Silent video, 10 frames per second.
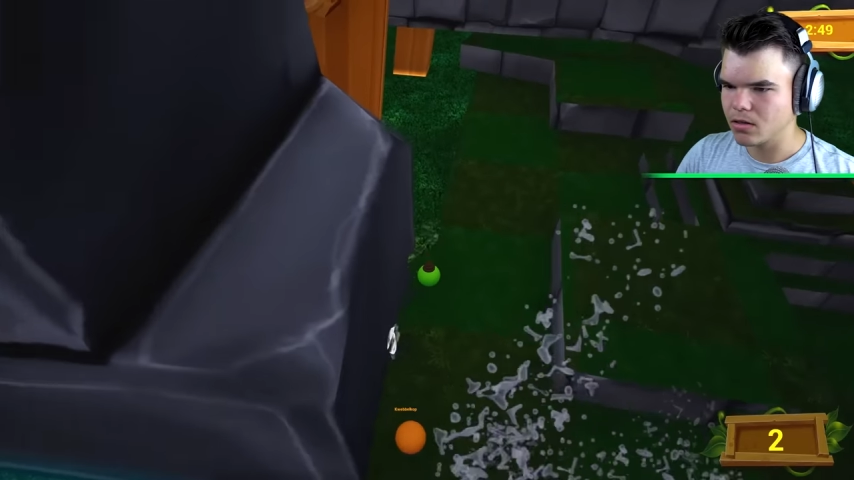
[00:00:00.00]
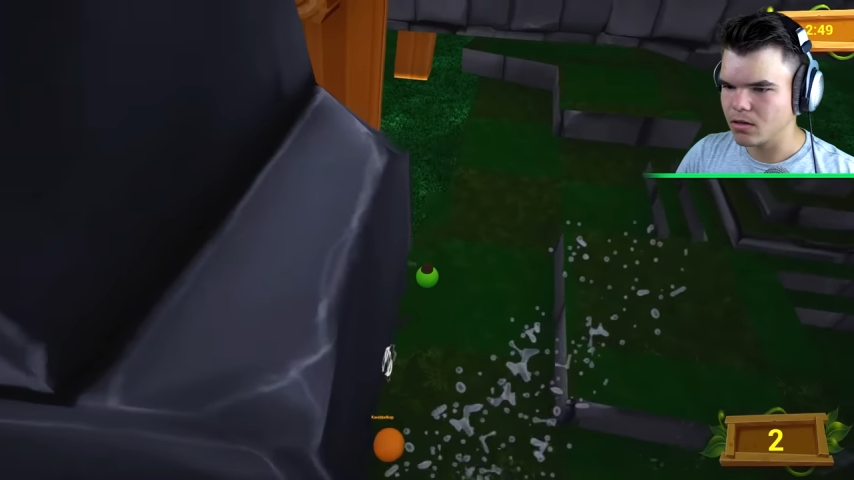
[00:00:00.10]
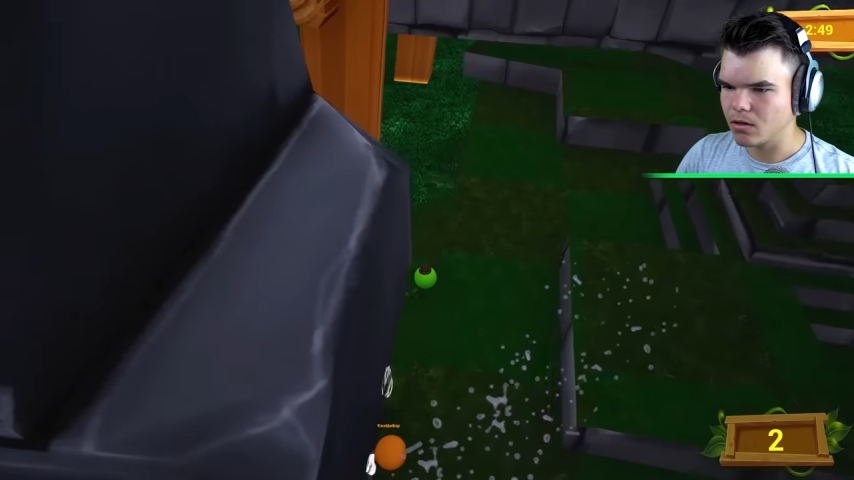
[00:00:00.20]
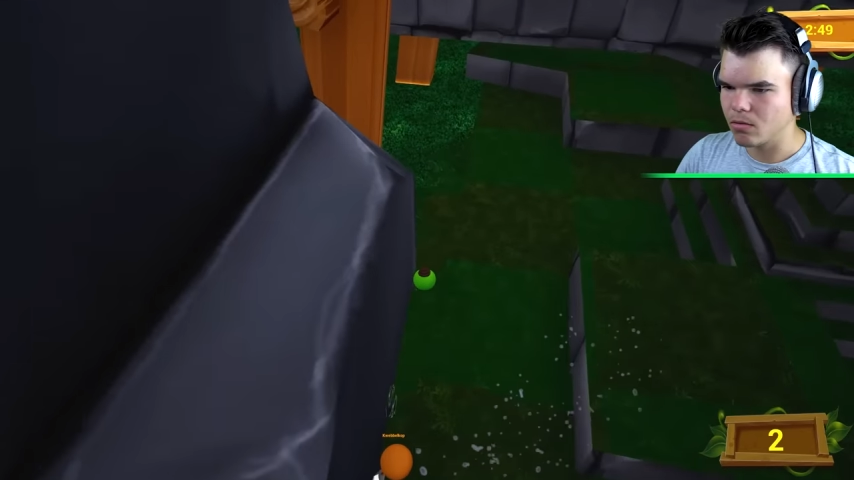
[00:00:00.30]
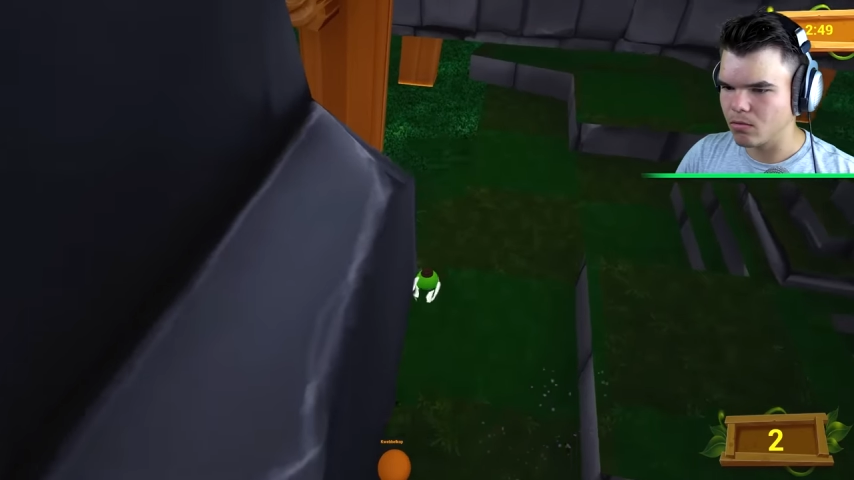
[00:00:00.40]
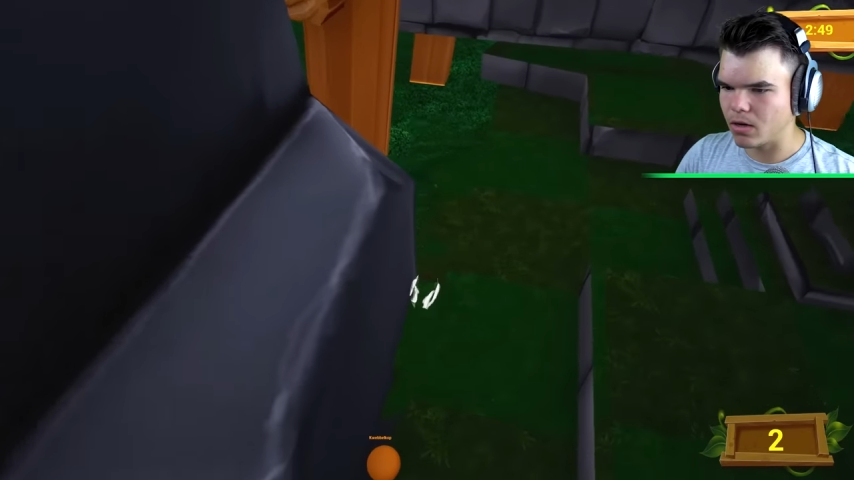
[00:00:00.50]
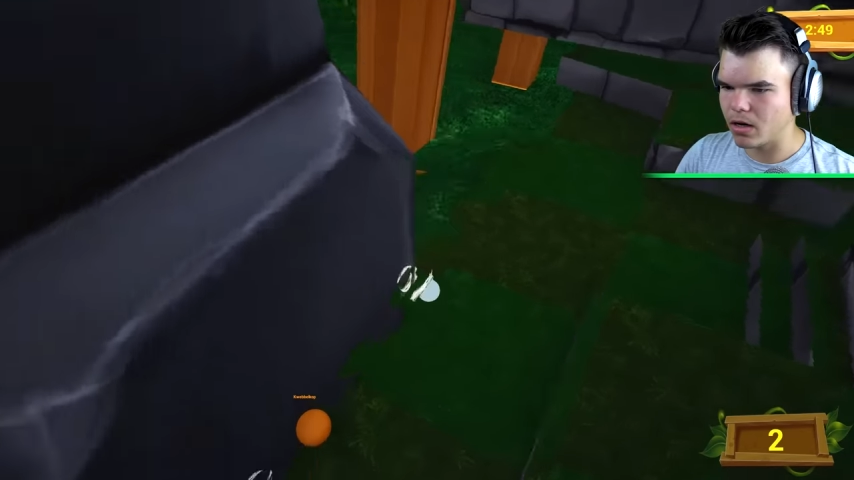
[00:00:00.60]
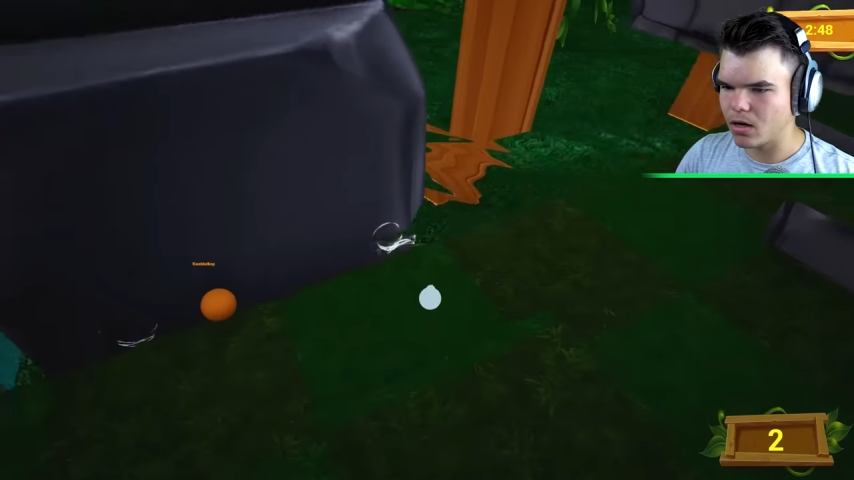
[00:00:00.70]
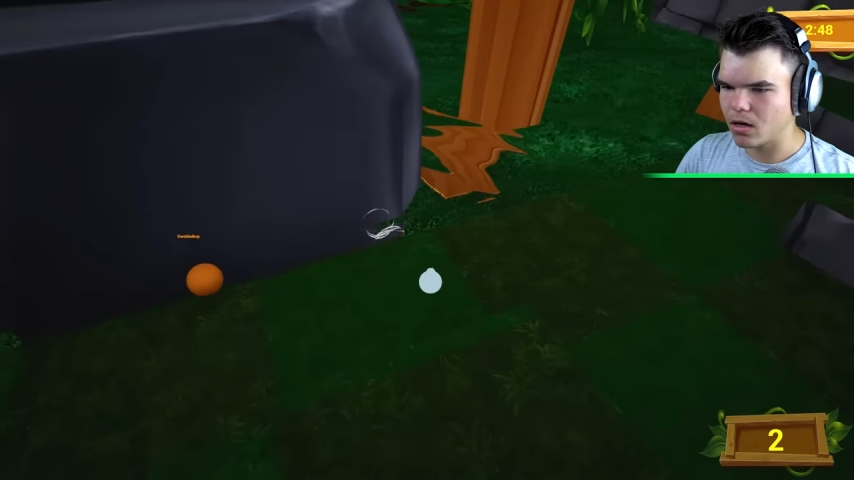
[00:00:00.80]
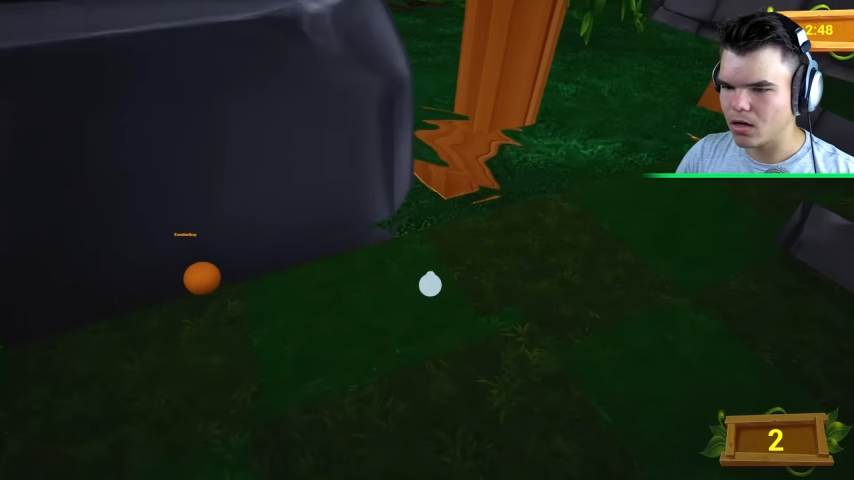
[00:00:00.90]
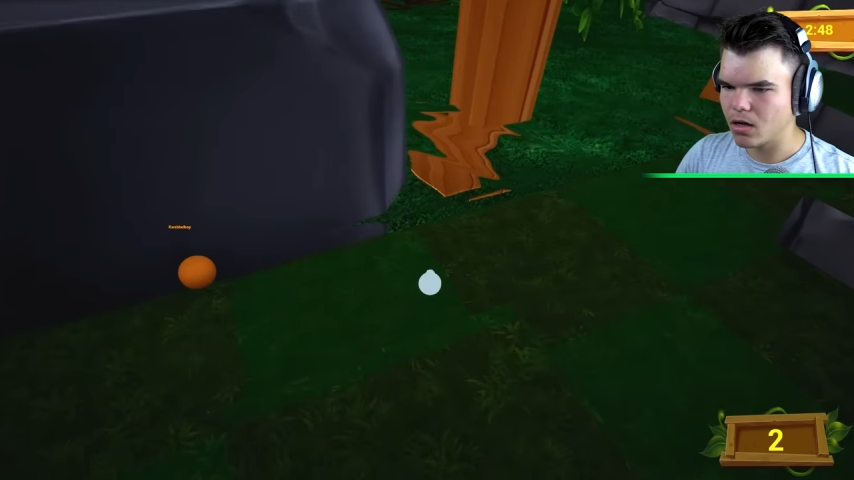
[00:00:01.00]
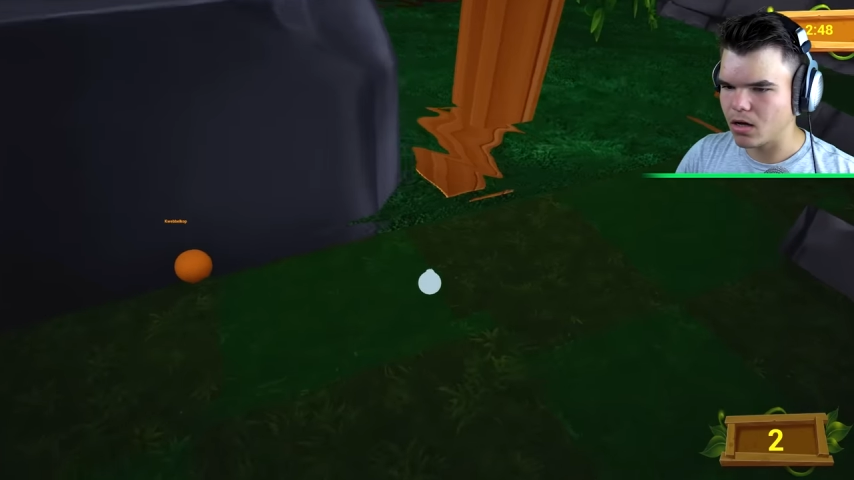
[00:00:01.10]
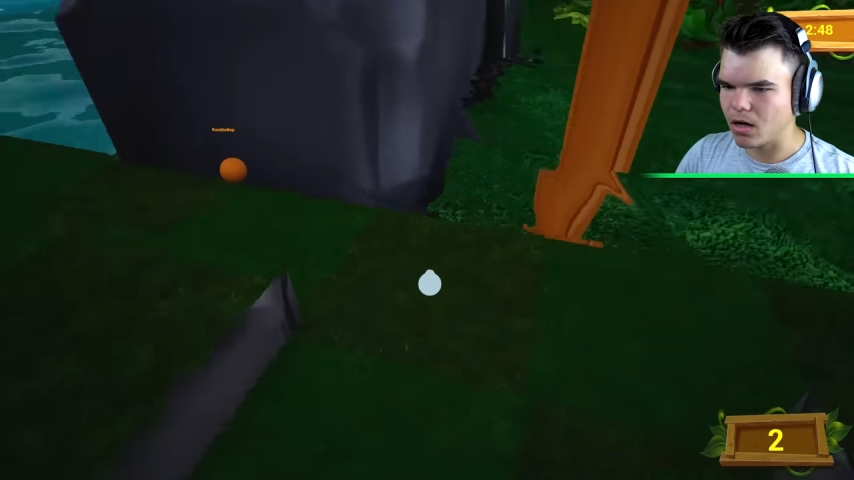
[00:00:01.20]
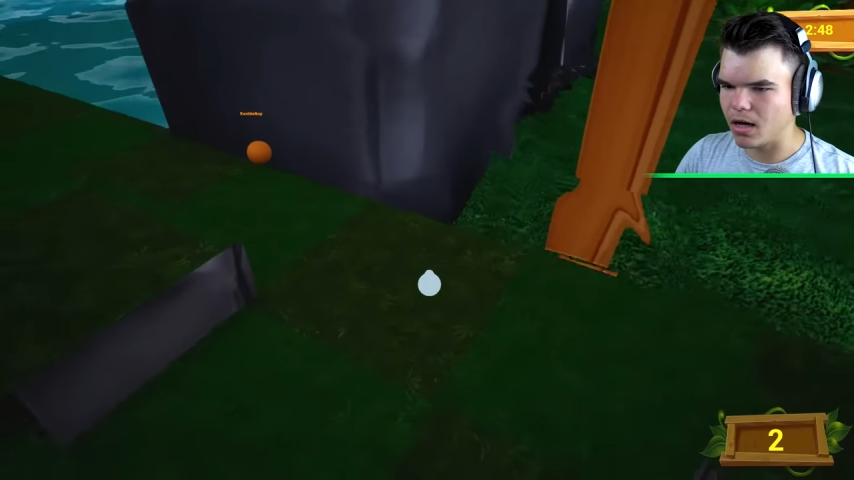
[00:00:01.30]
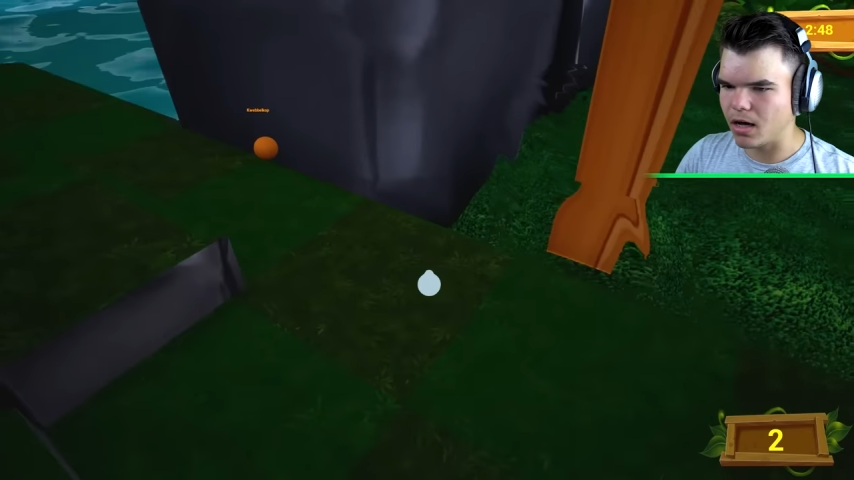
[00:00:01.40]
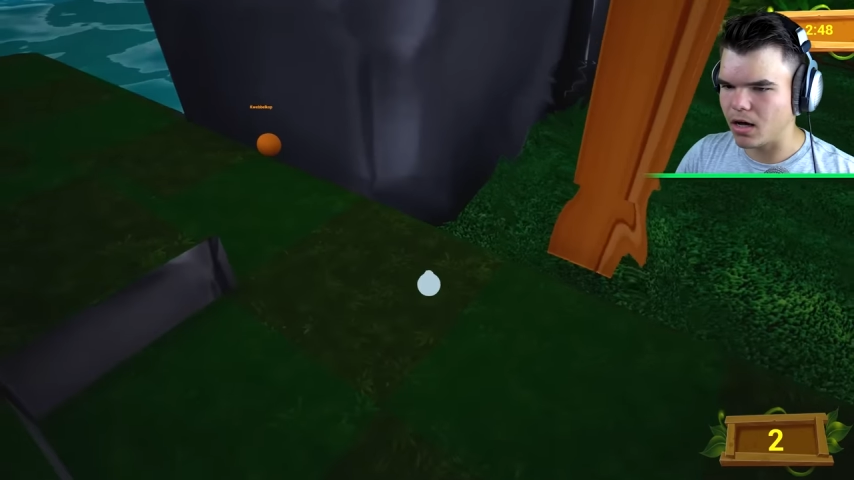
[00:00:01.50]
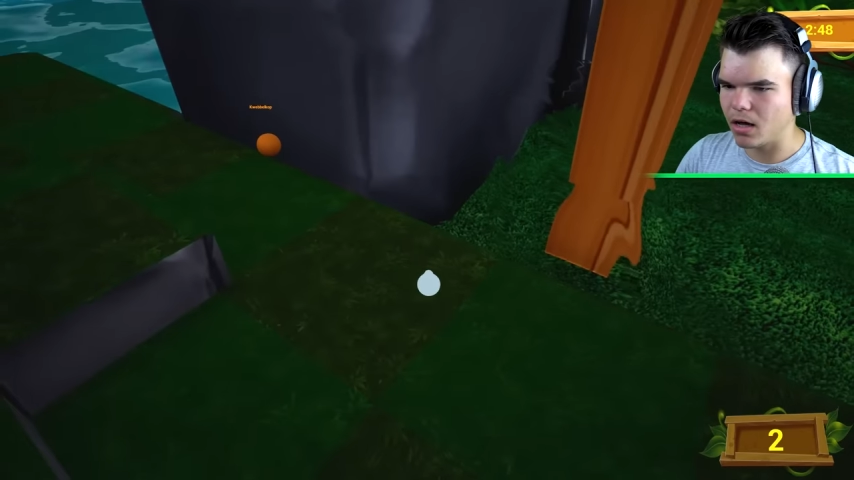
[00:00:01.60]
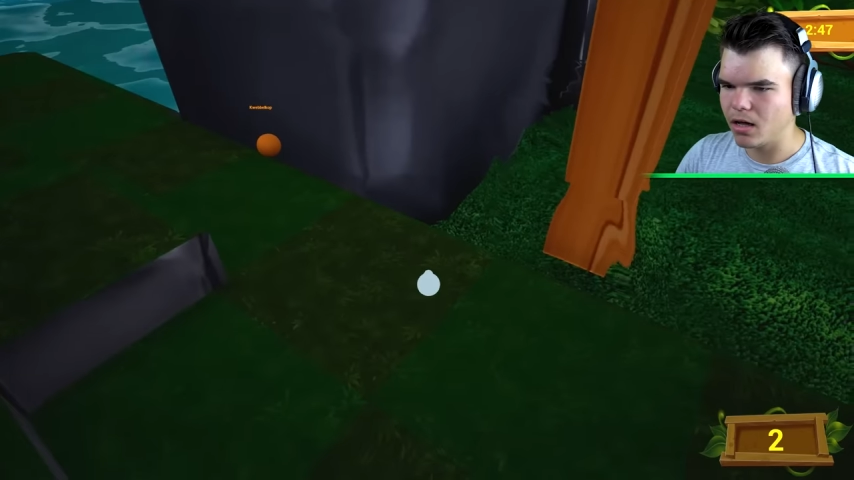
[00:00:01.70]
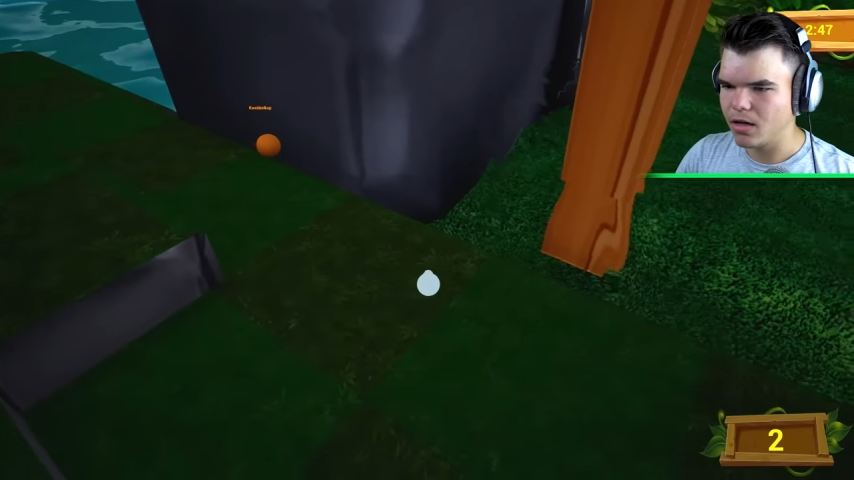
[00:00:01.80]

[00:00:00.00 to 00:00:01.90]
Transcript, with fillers: Chili. What? Uh,